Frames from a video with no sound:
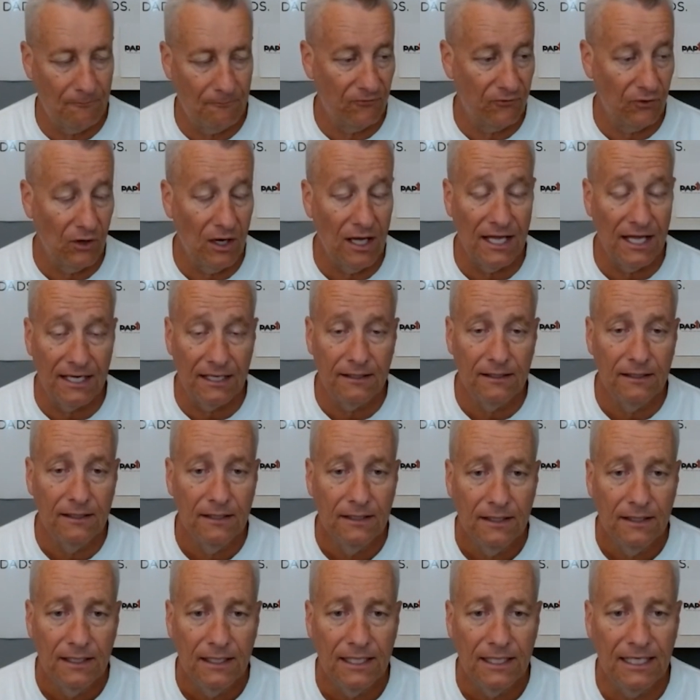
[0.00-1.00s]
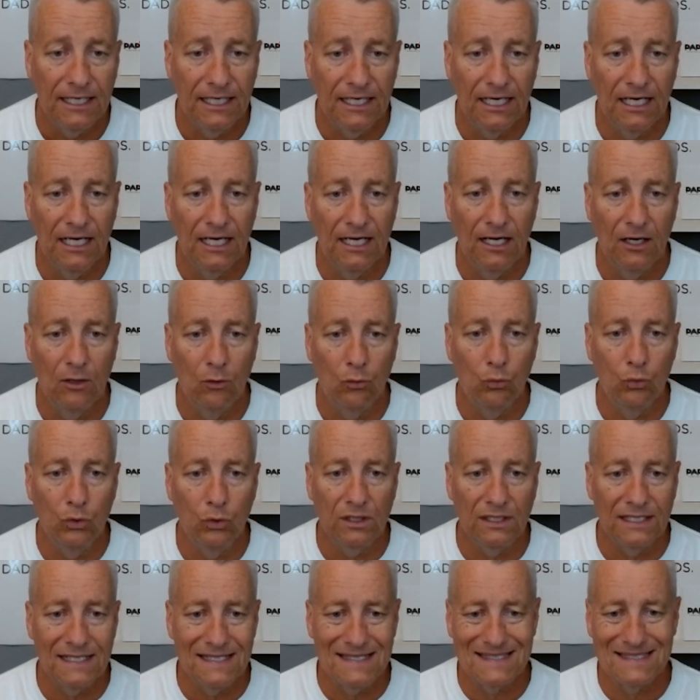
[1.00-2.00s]
front
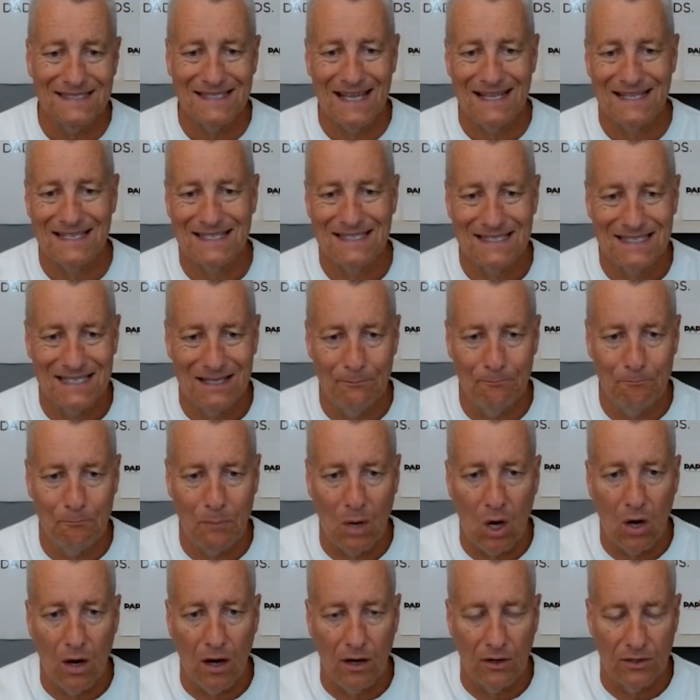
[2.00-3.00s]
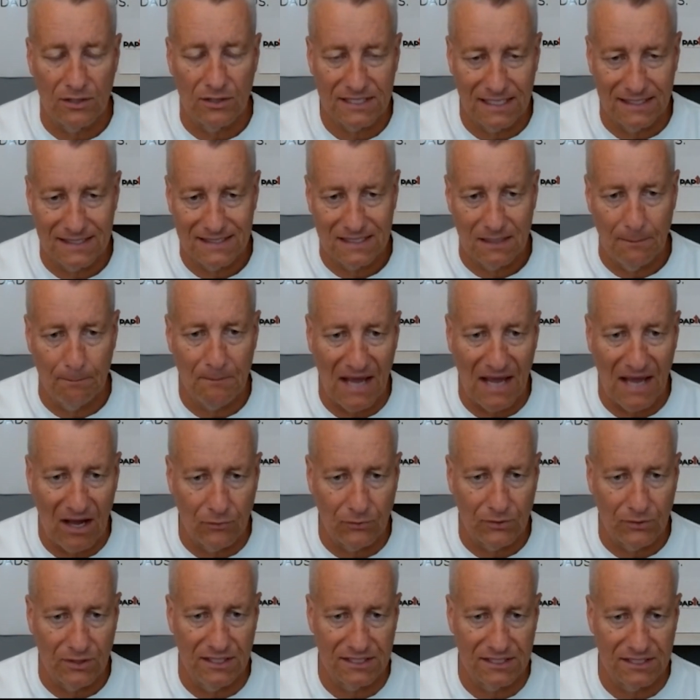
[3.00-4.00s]
really sets the bar, sets the
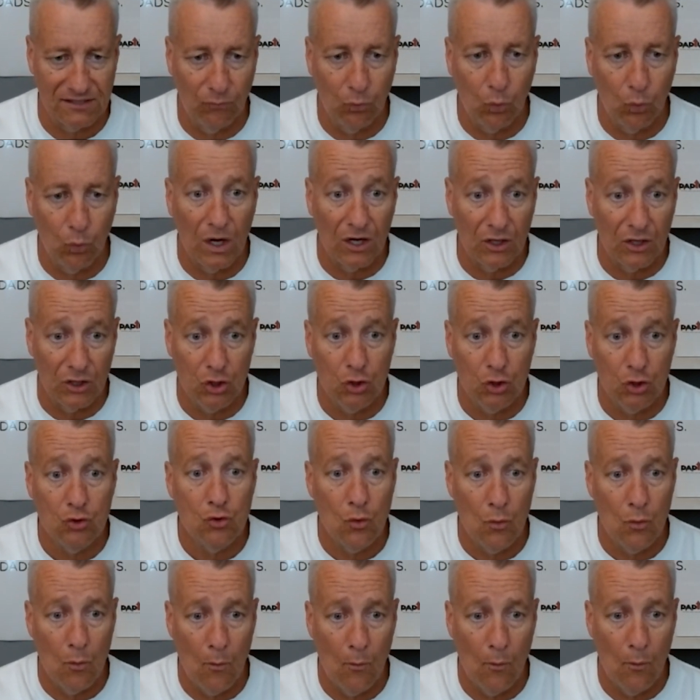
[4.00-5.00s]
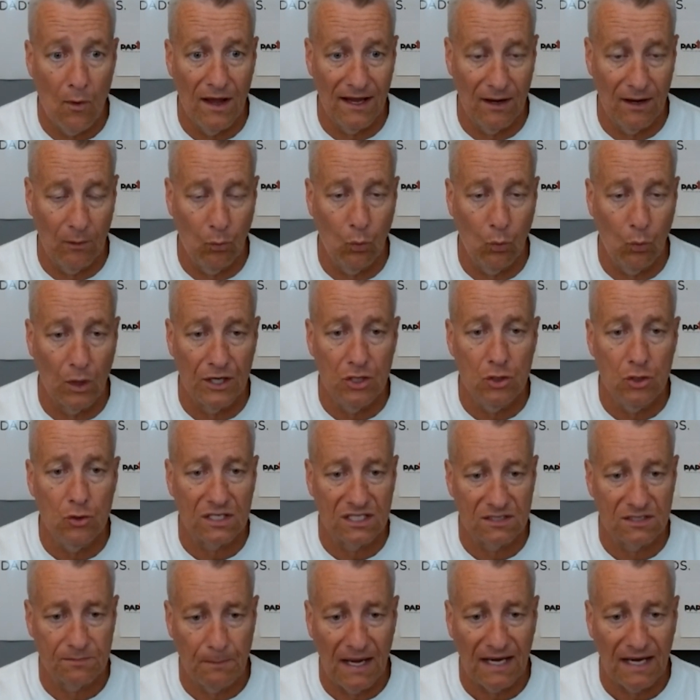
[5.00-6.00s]
boundaries of where you
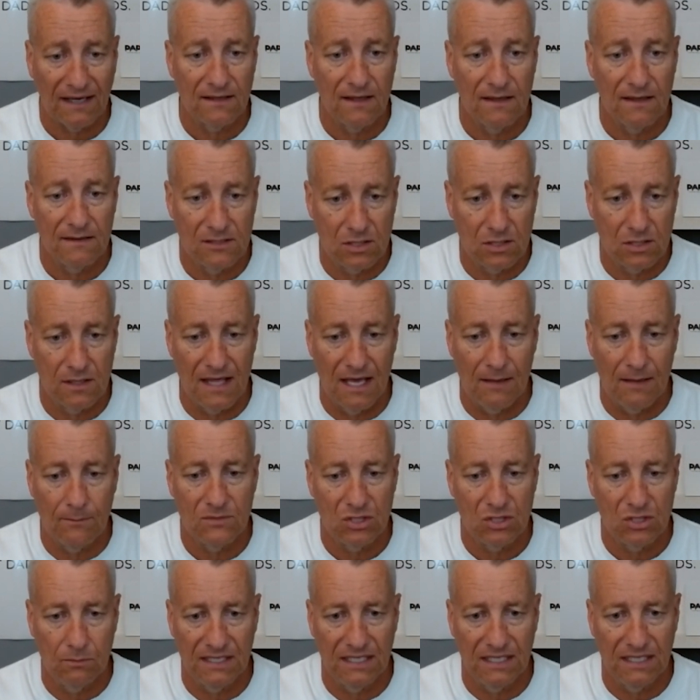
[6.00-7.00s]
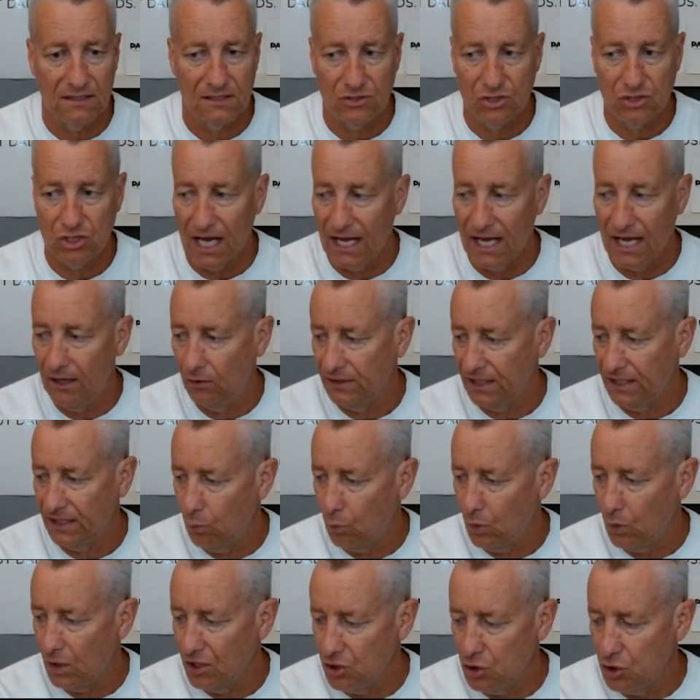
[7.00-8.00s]
expect them to be as a child
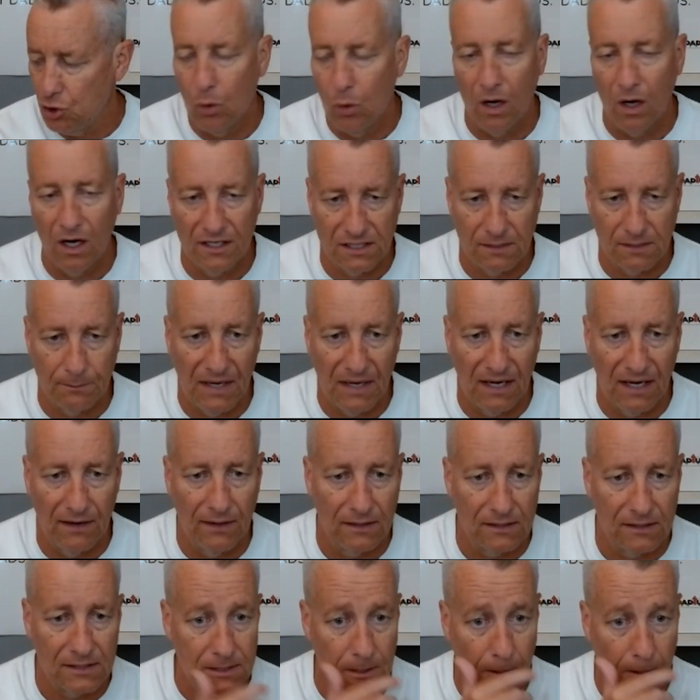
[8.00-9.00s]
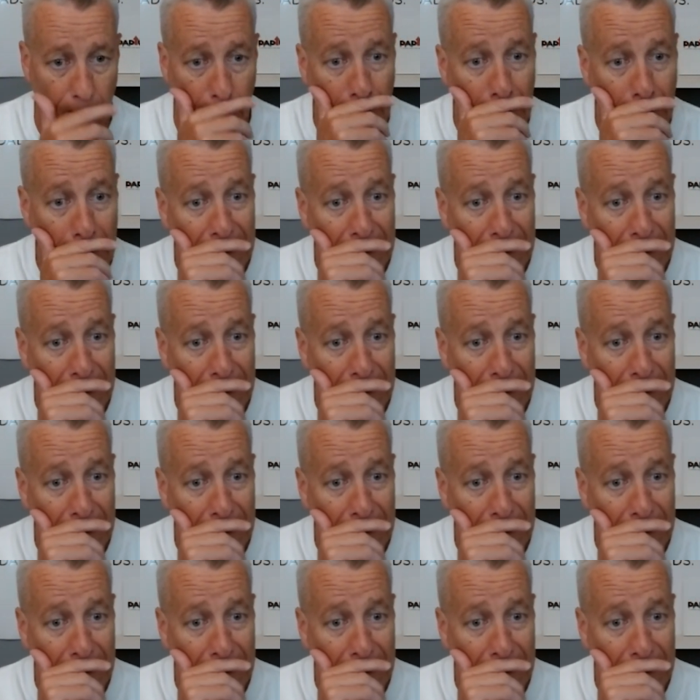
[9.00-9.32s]
and where you are as a parent. So